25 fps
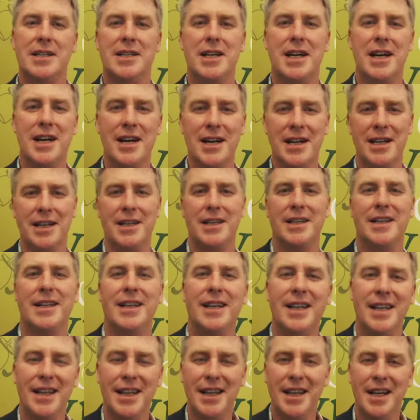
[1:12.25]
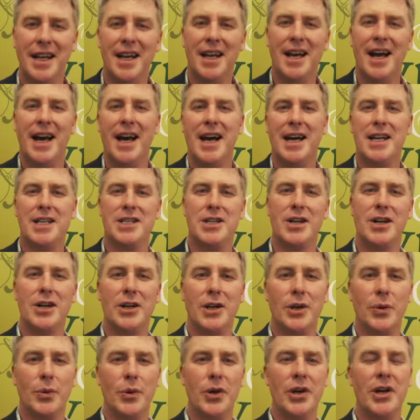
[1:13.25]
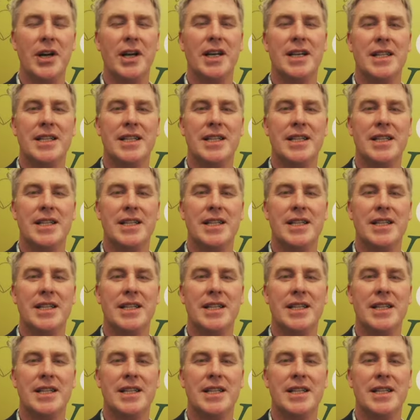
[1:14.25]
tiring and hard slog at work.